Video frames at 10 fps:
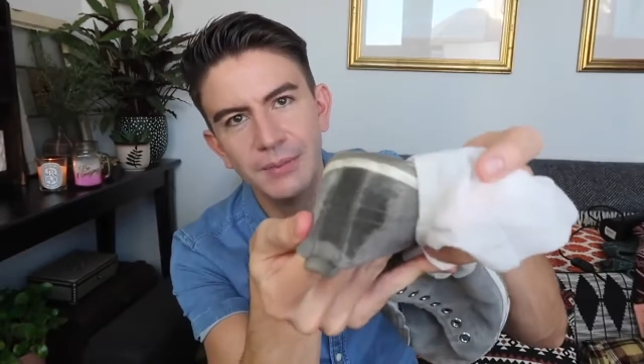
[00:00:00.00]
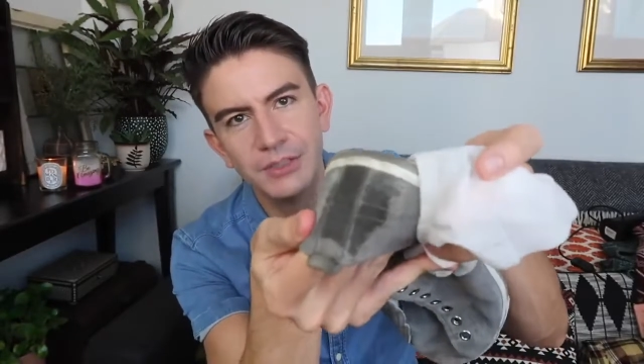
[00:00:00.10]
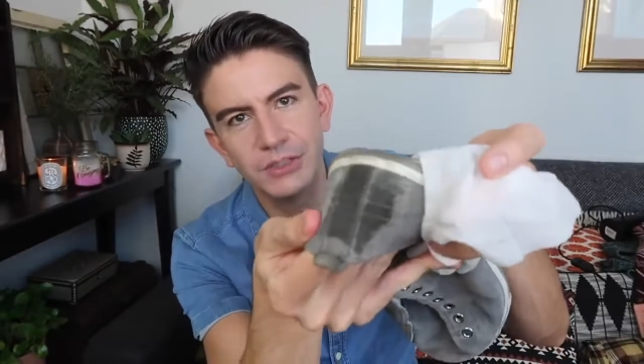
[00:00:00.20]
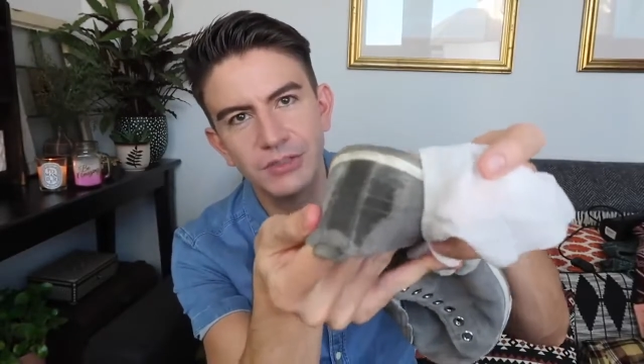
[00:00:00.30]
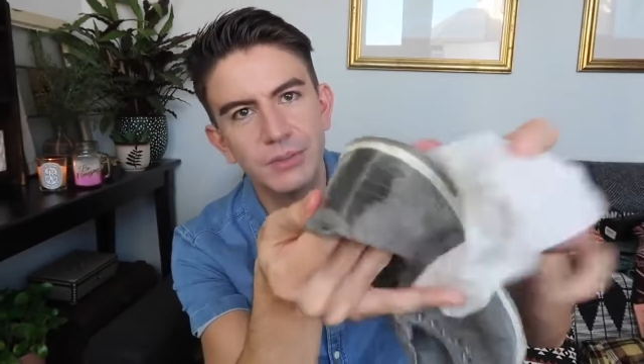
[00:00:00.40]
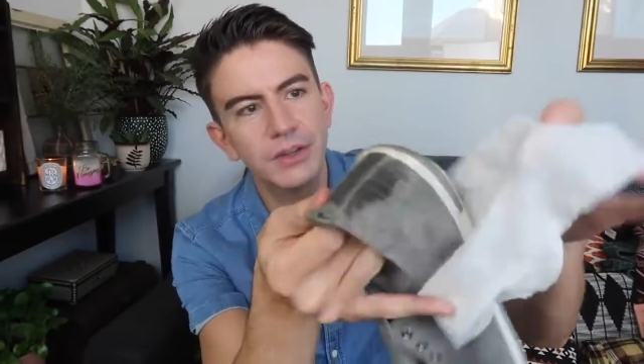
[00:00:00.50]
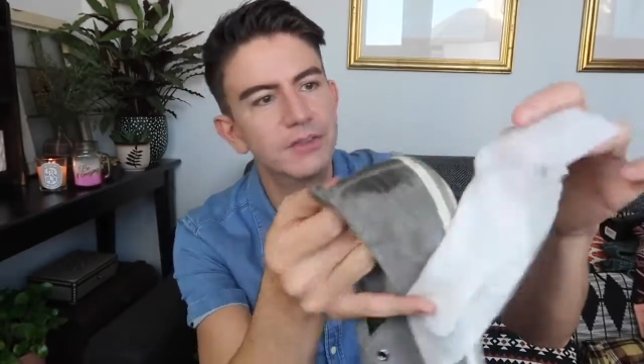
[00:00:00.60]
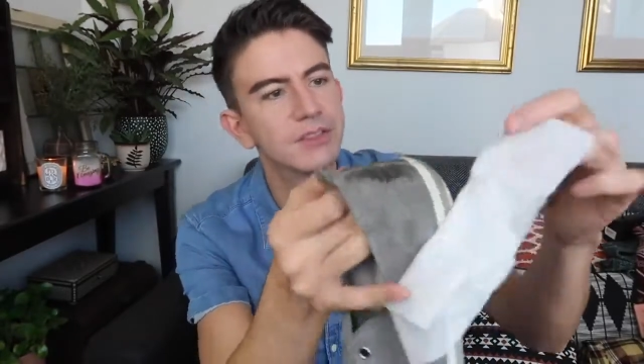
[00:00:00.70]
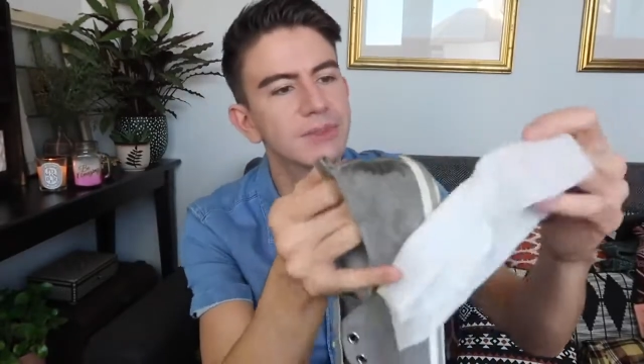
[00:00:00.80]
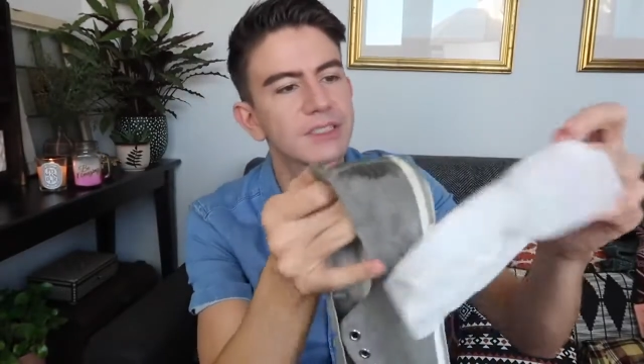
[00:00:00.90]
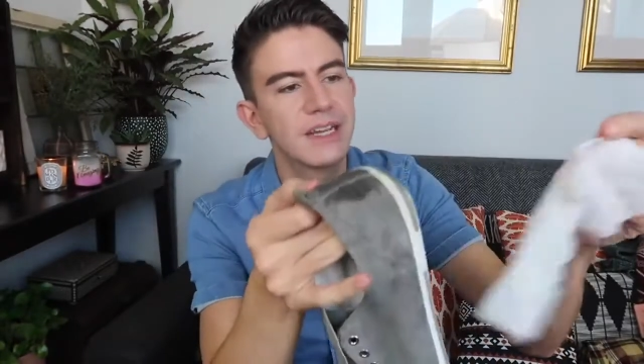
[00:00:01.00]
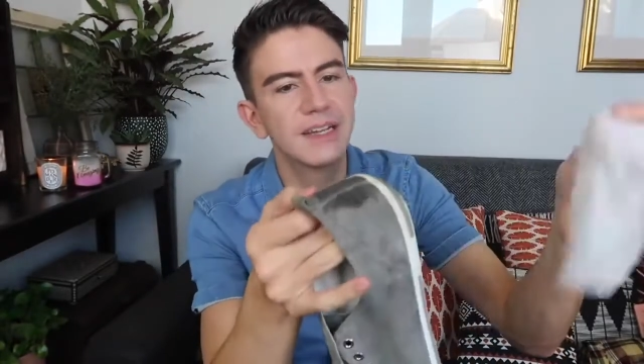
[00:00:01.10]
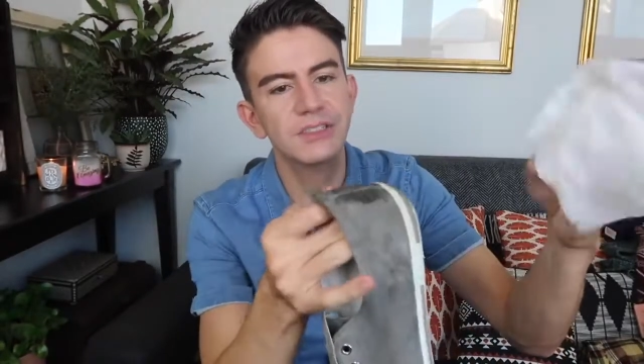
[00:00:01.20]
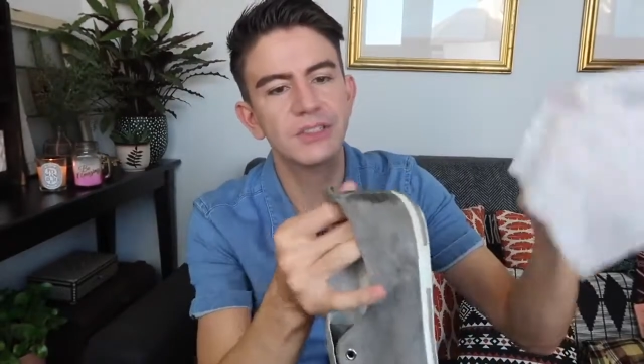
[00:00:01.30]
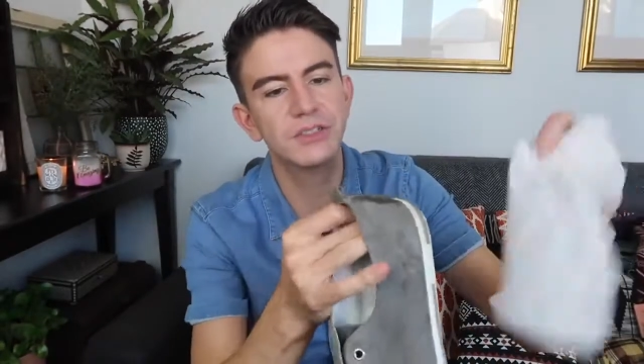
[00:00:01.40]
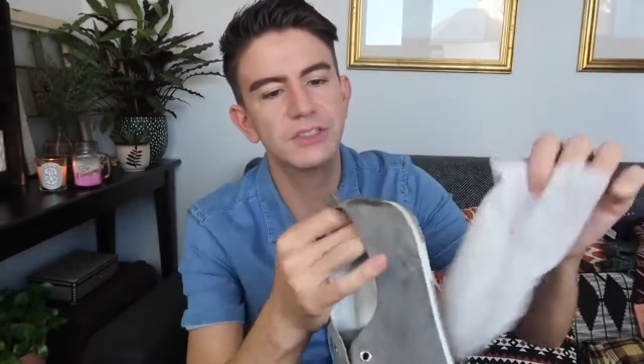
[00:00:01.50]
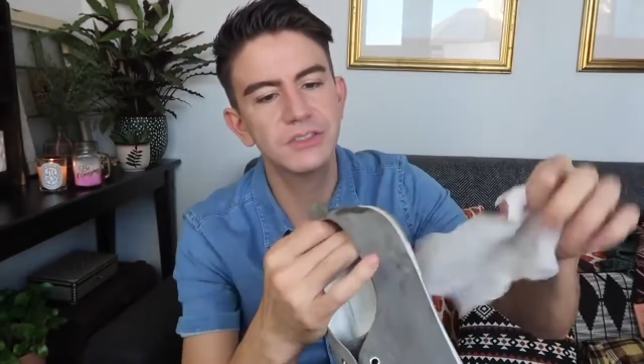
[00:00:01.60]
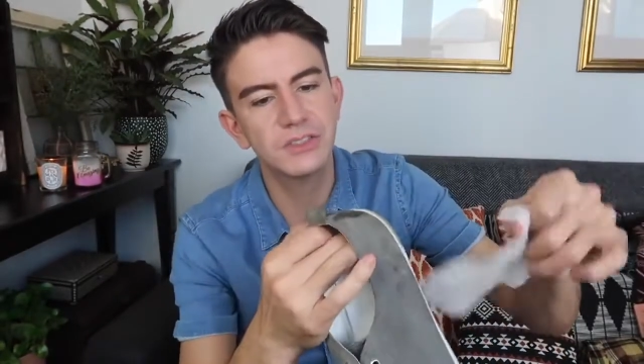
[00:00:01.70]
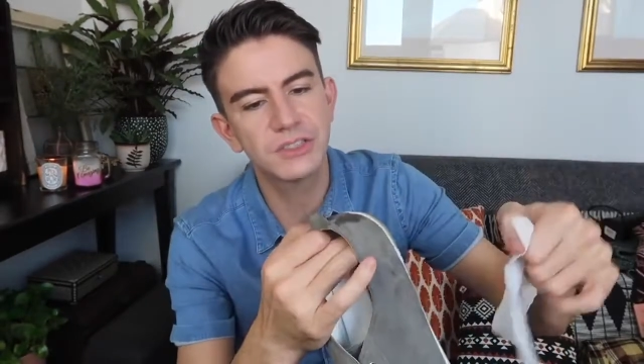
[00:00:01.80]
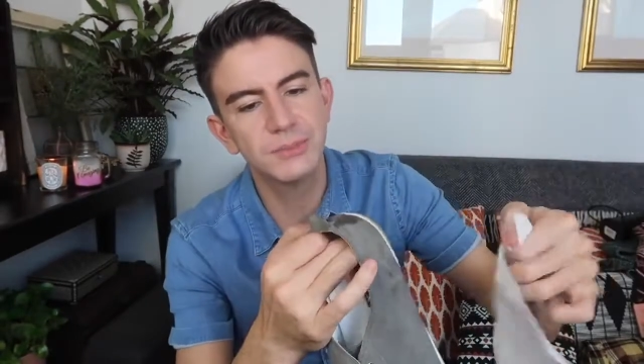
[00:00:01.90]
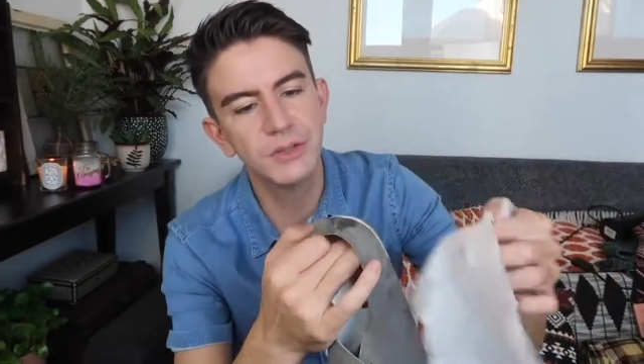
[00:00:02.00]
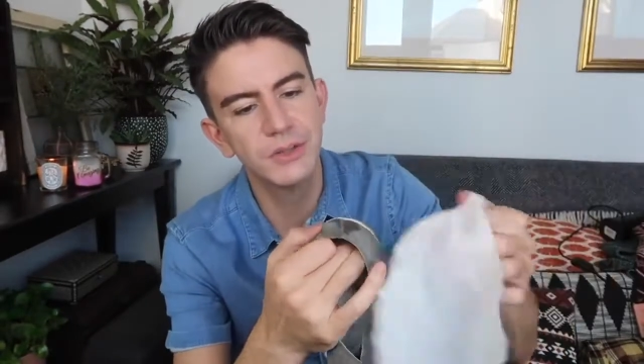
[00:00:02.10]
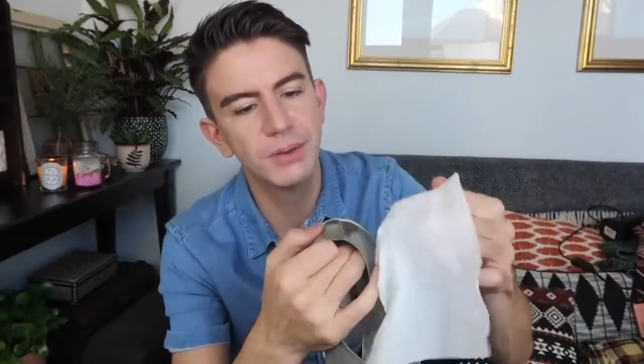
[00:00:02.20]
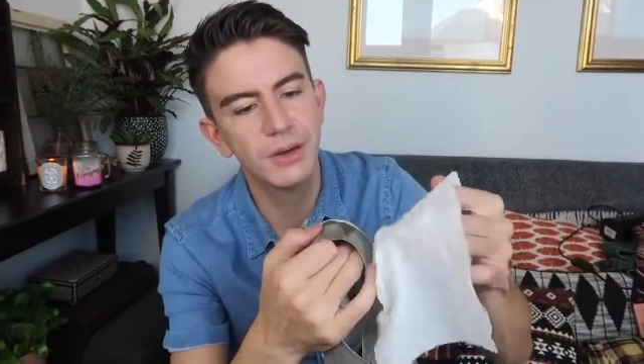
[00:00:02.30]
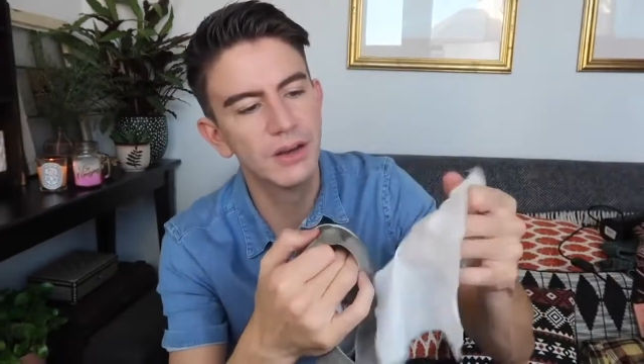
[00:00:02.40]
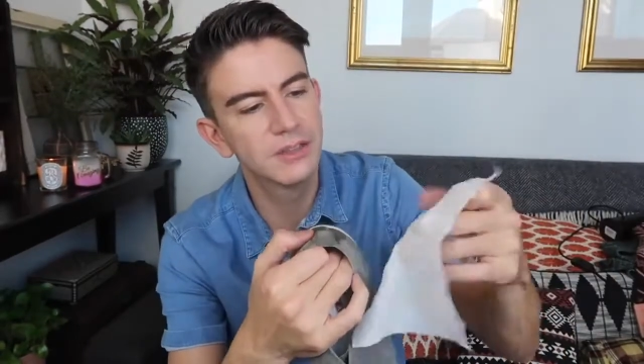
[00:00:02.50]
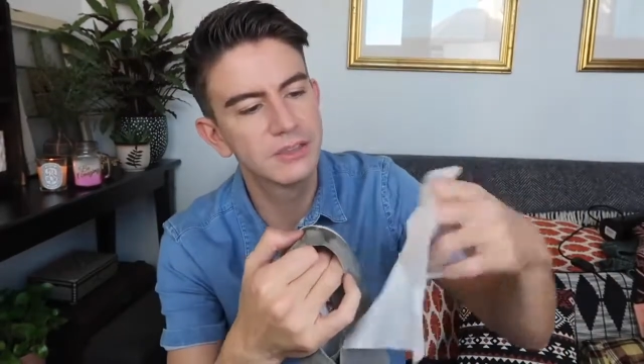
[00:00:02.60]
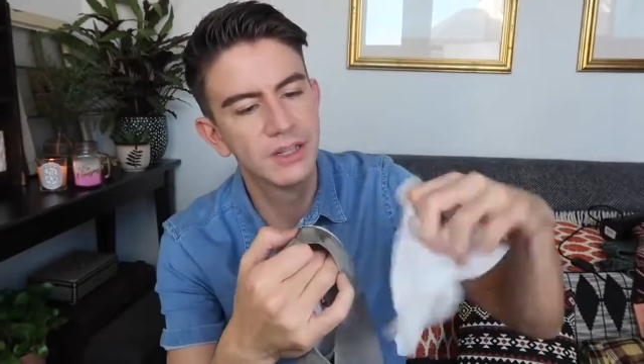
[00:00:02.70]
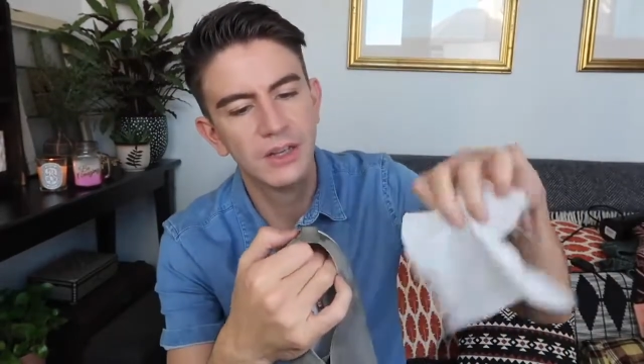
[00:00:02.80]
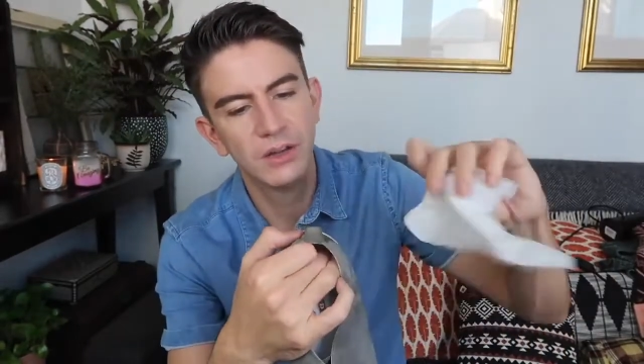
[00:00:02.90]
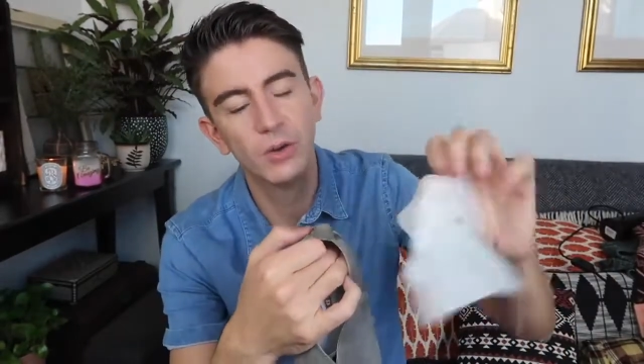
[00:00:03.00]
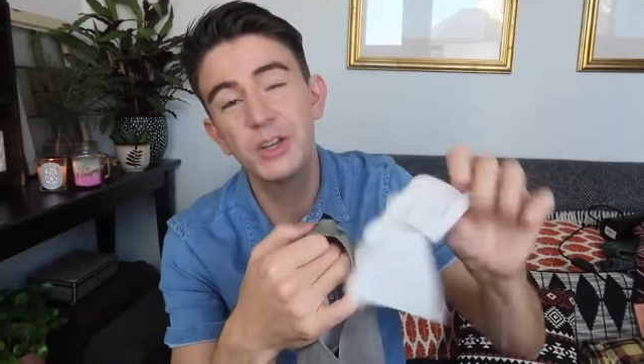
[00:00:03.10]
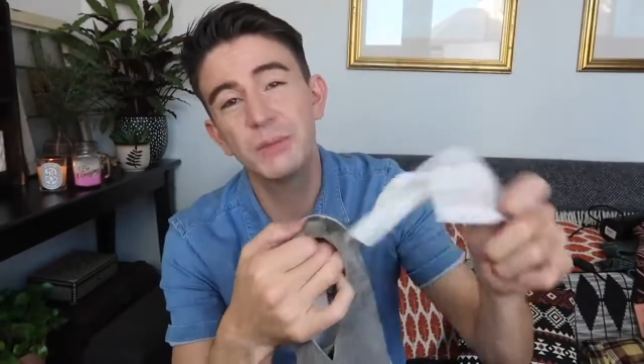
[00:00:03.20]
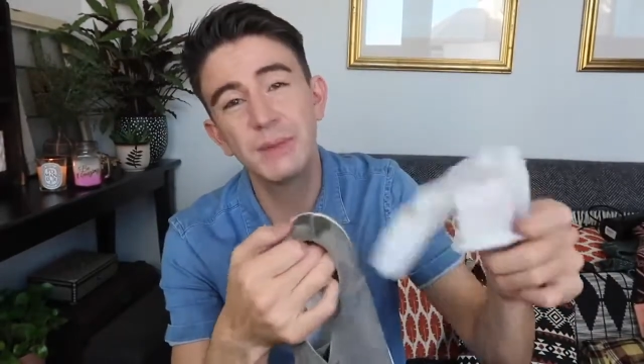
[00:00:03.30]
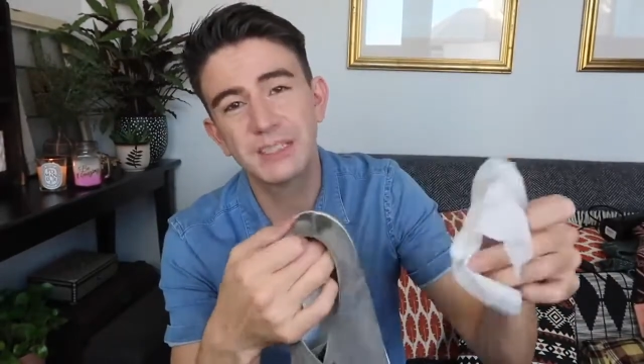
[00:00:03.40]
just remove some stains, you could use the smoother part, or you could